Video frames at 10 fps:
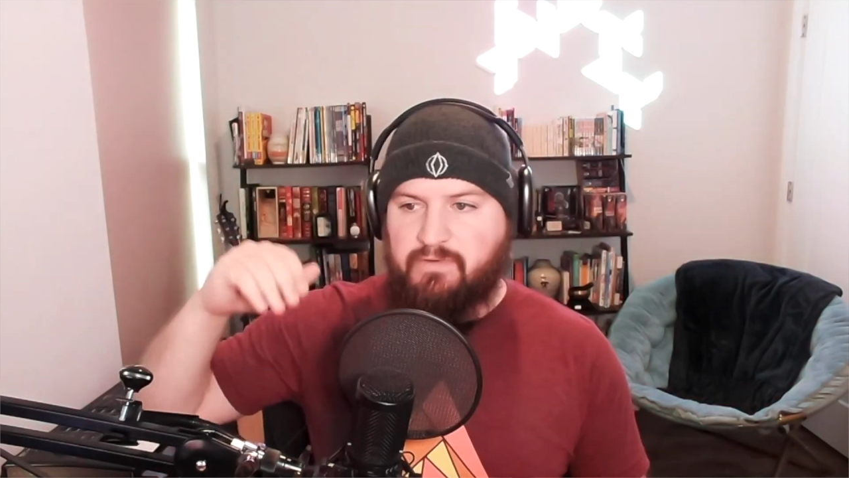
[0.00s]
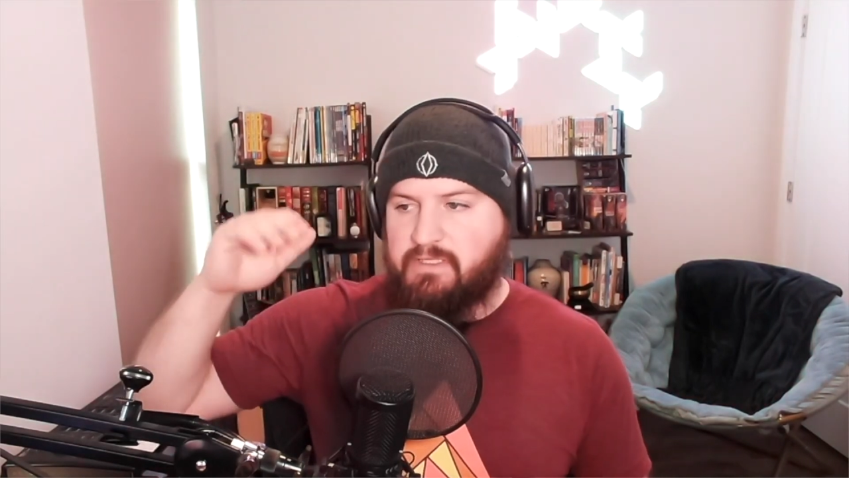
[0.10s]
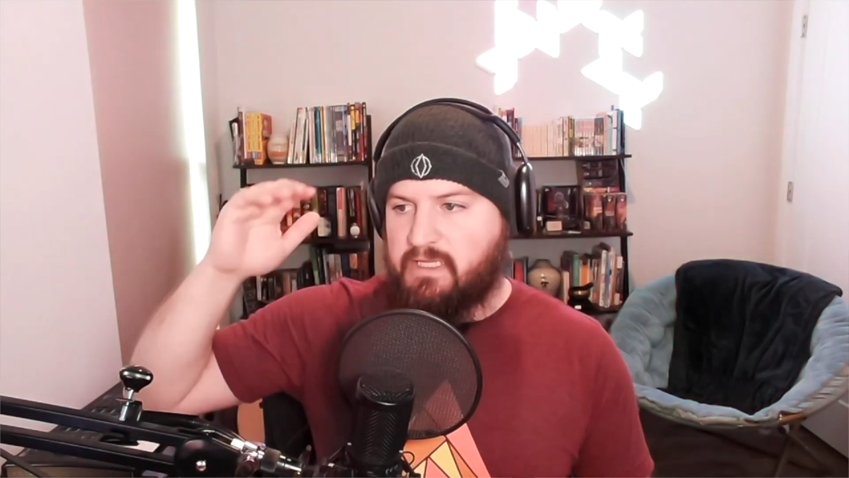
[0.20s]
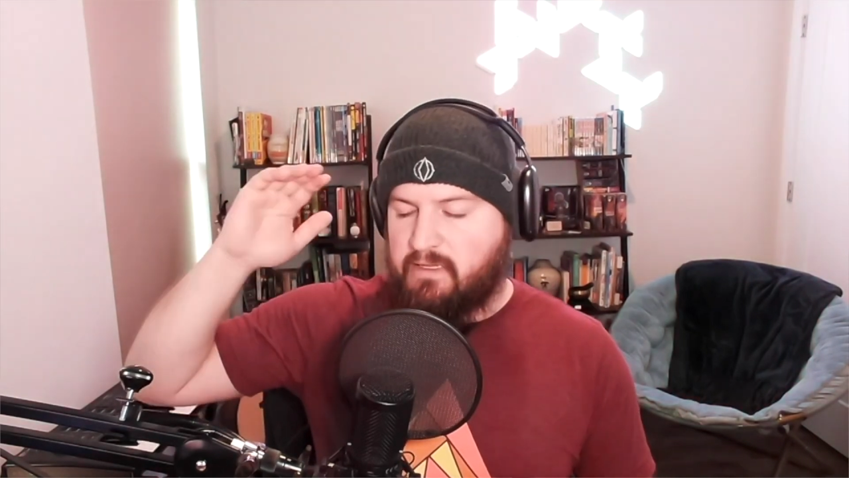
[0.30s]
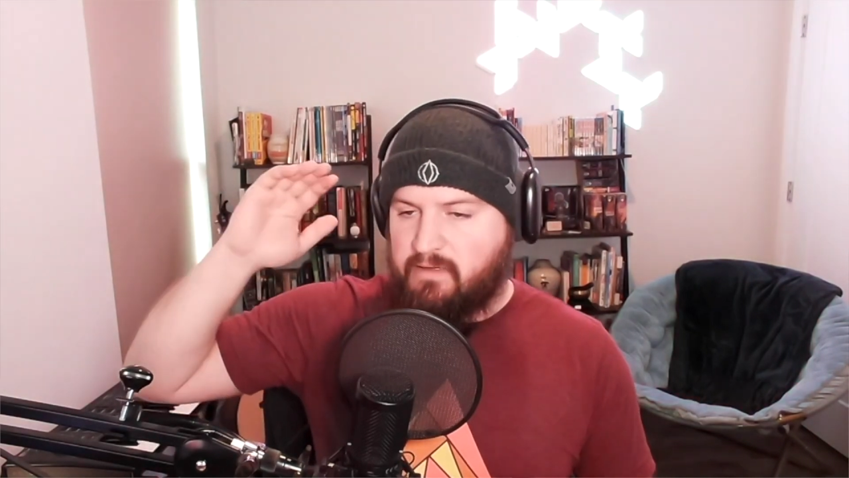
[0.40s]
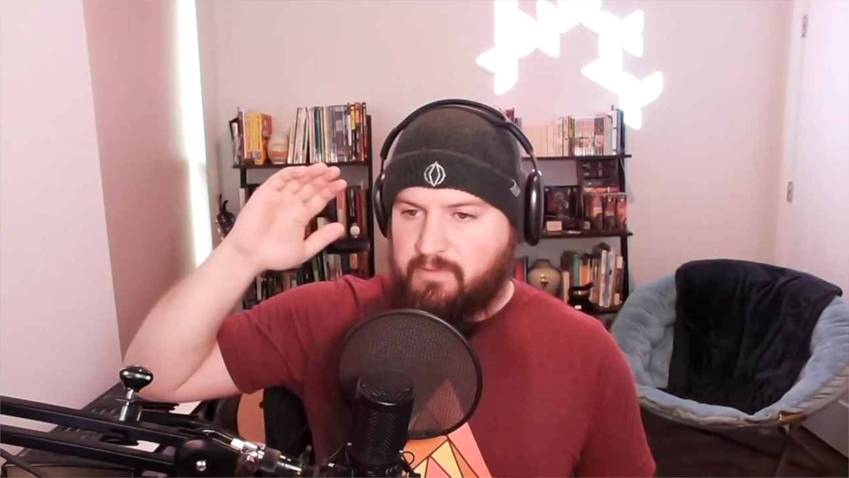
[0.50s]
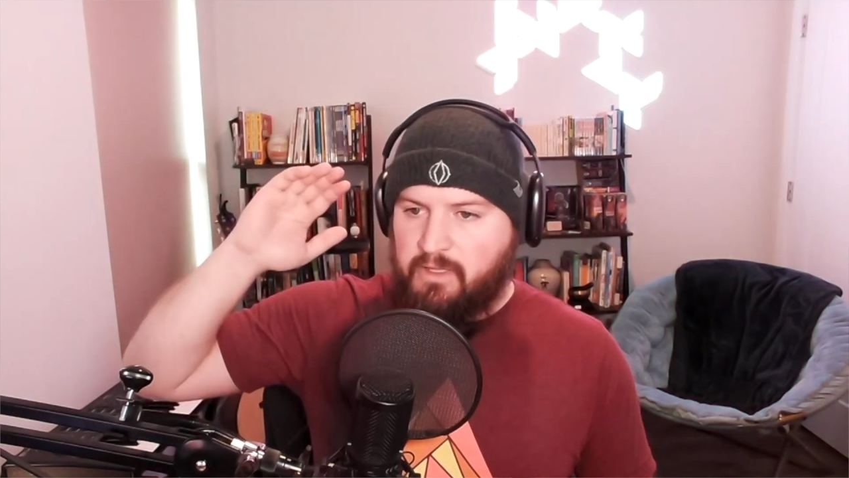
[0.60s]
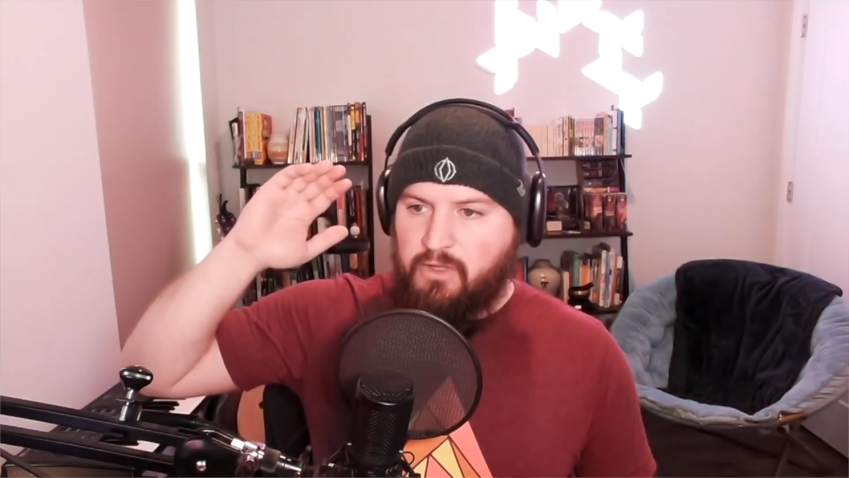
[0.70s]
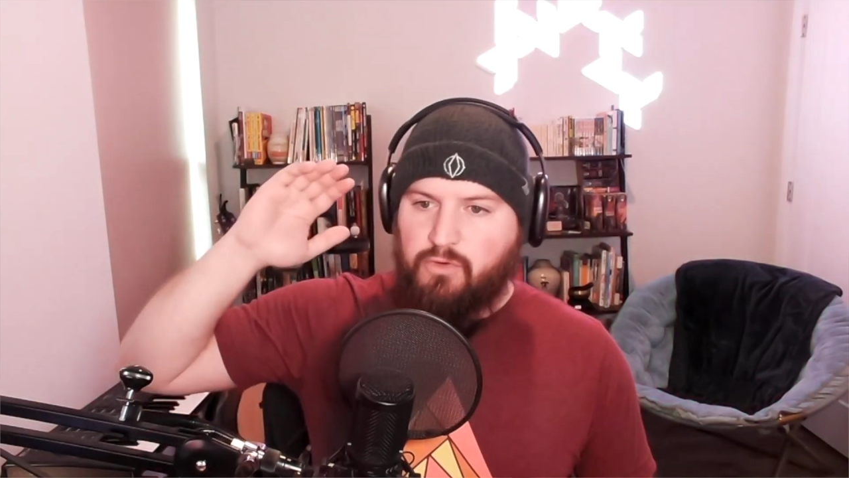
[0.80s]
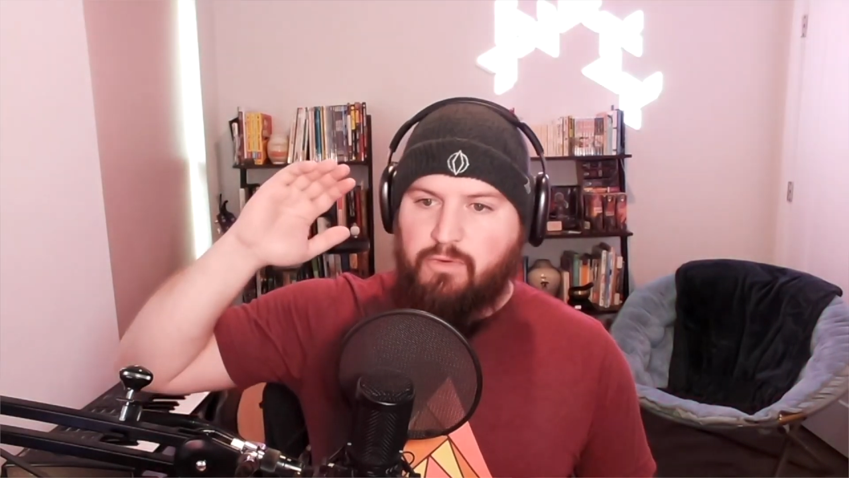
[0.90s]
it's in a
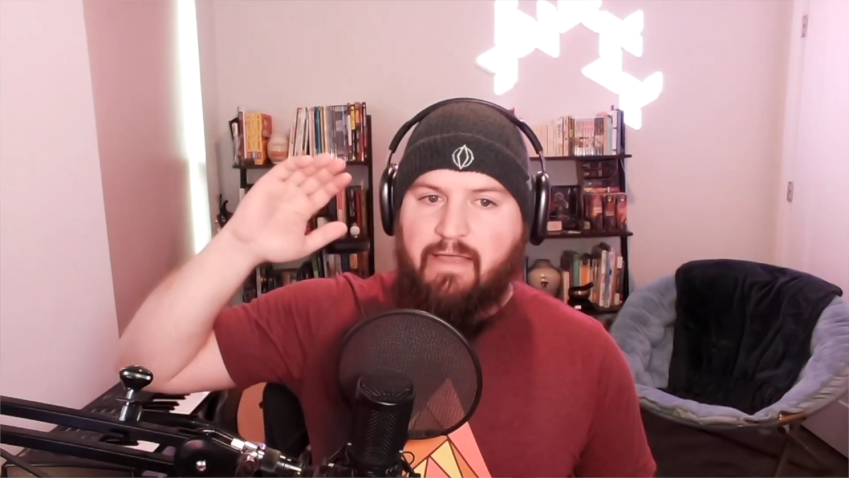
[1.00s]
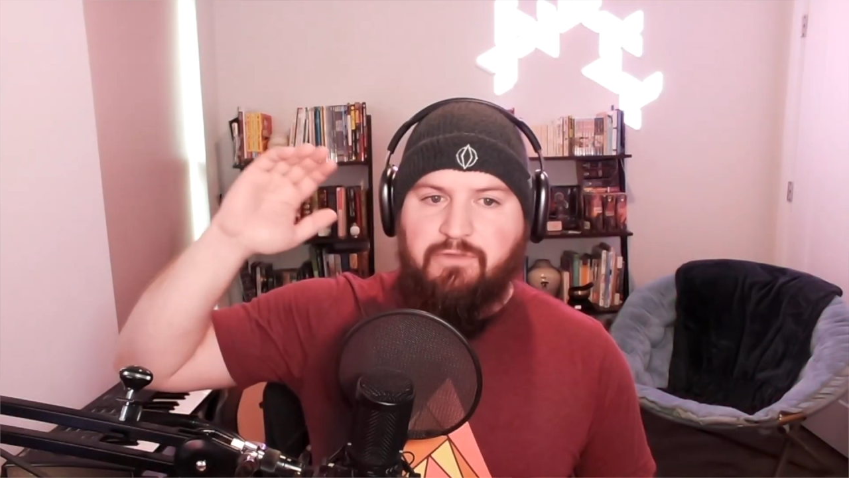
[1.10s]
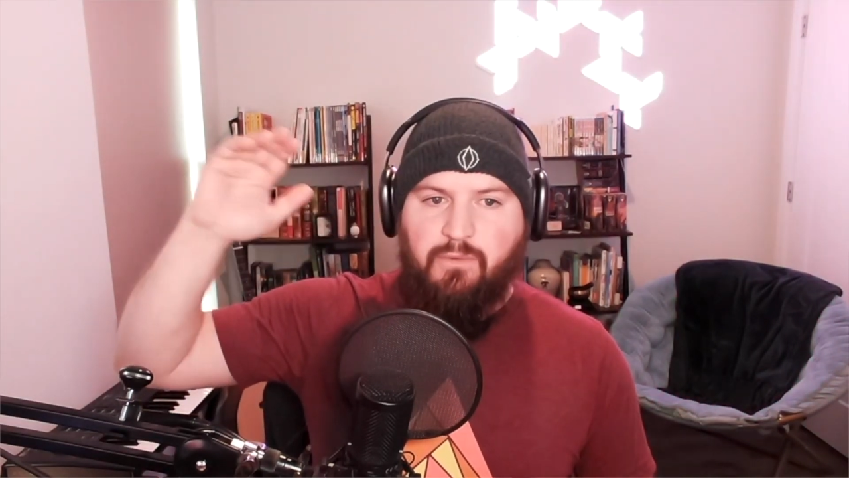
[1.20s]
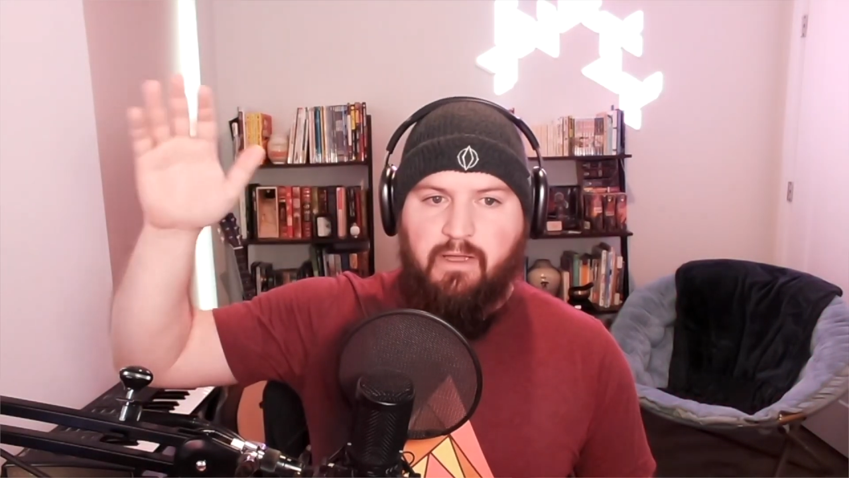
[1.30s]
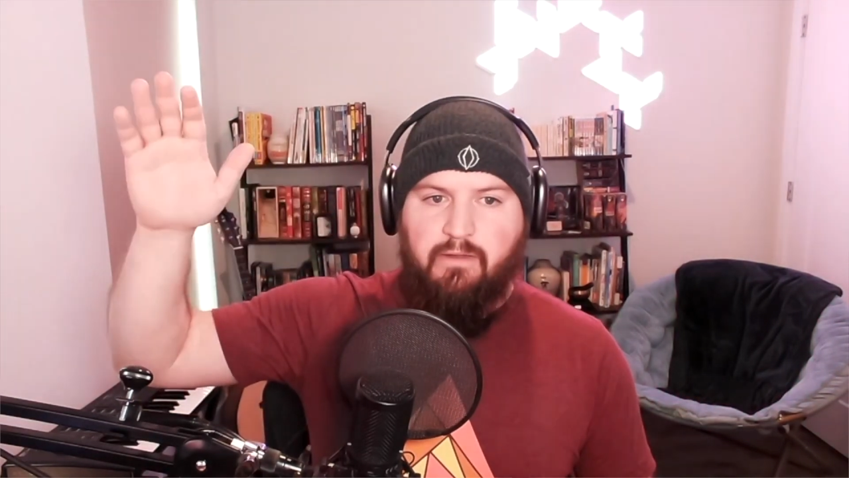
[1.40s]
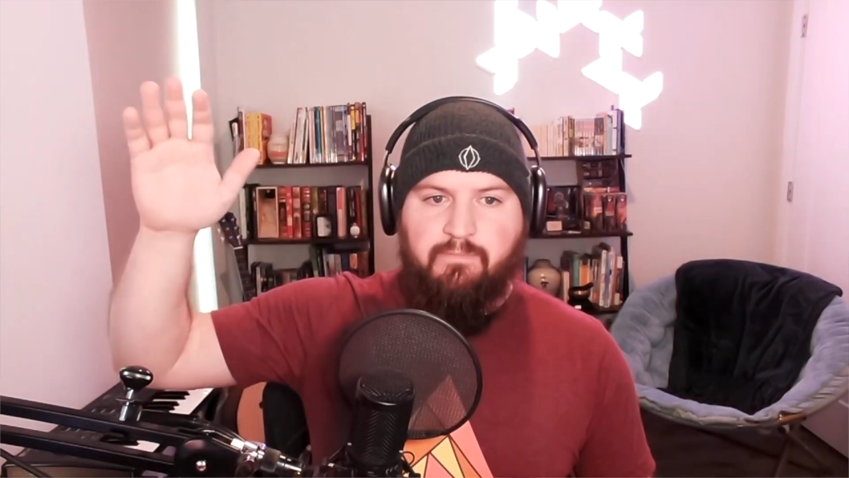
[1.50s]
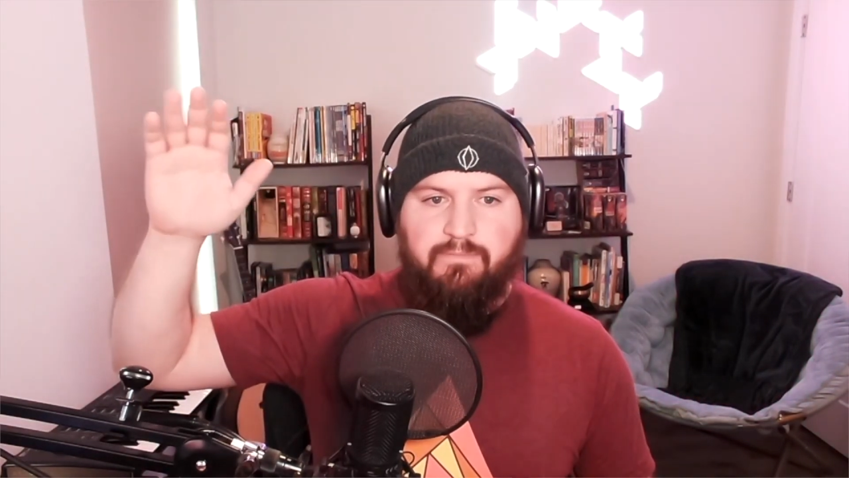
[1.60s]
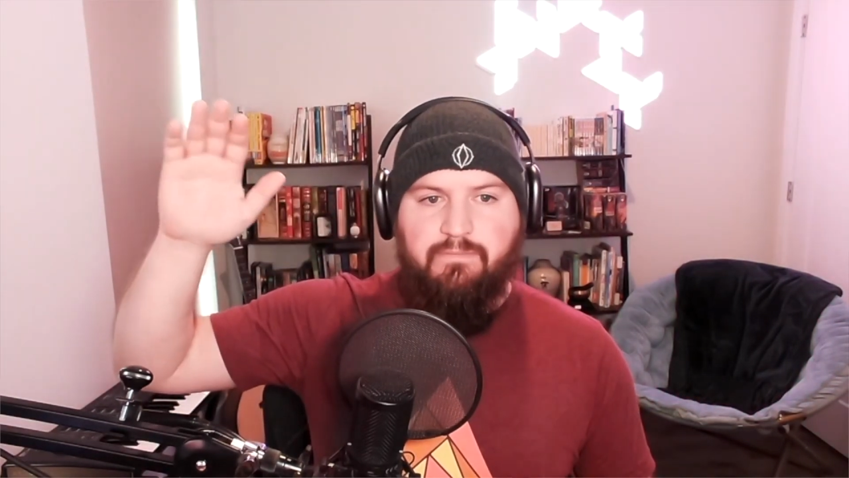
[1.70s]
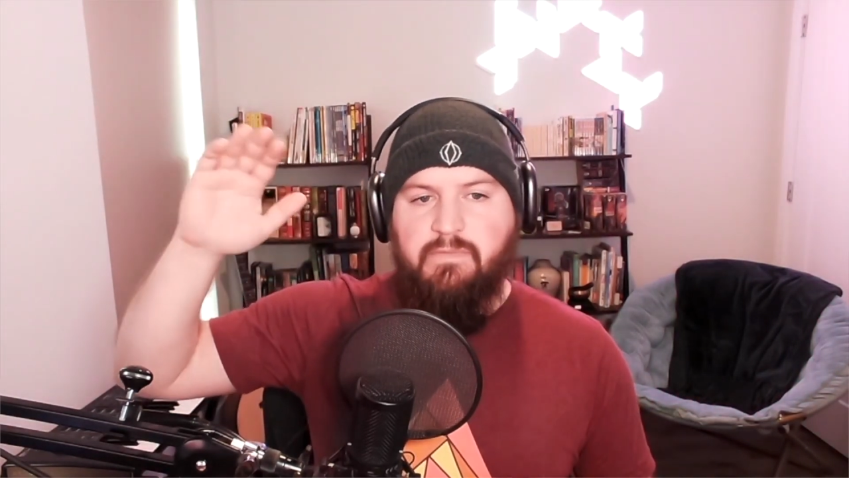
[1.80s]
GraphQL